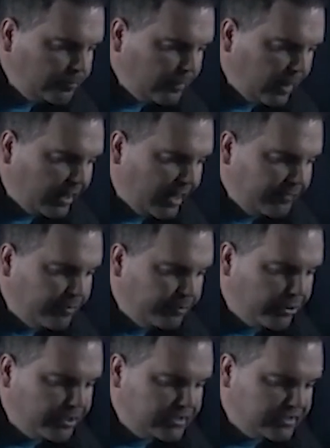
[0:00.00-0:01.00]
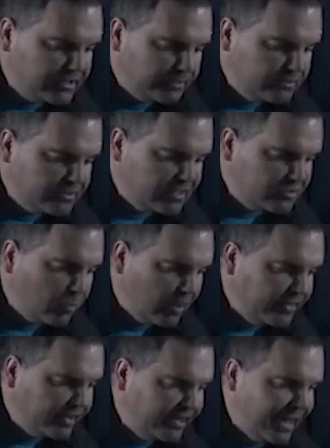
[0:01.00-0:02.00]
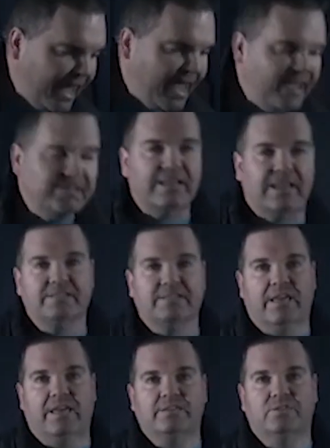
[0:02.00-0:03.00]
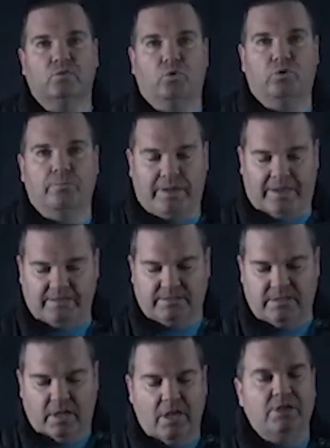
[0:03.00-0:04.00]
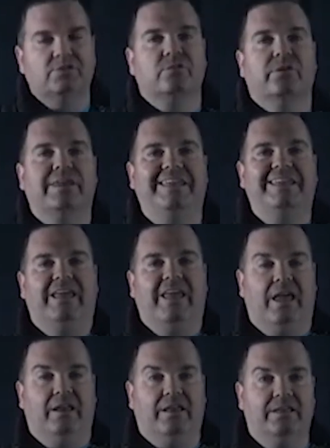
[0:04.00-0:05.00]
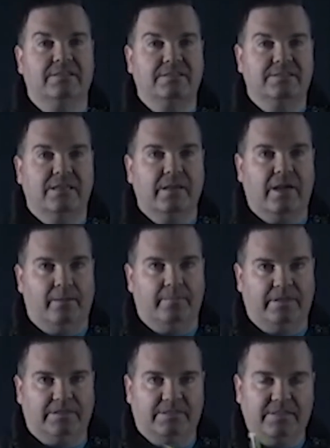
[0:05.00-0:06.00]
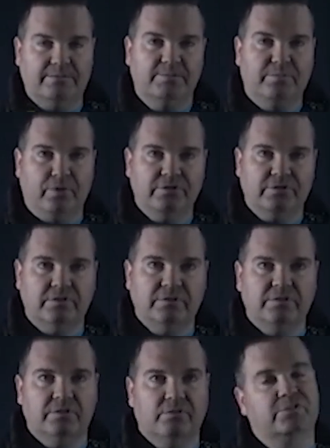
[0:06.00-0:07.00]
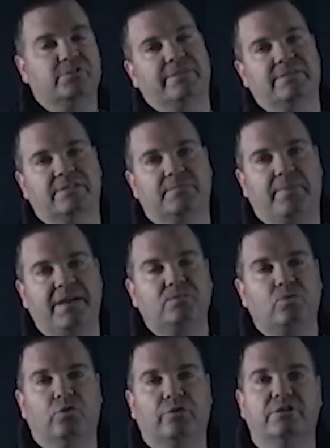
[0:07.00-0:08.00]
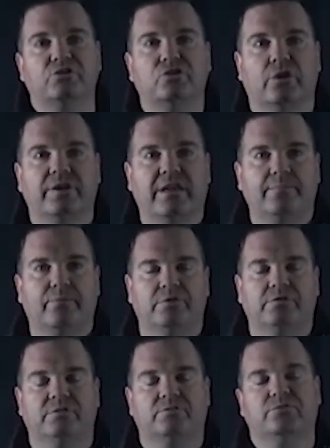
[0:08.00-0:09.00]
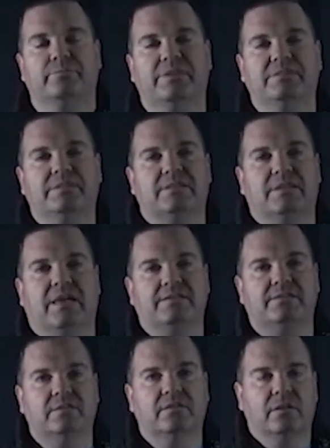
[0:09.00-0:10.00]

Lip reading: An amphiprotic substance is one that can act as an acid or a base. So it can accept protons, which means it's a base, or it can donate protons, which means it's an acid.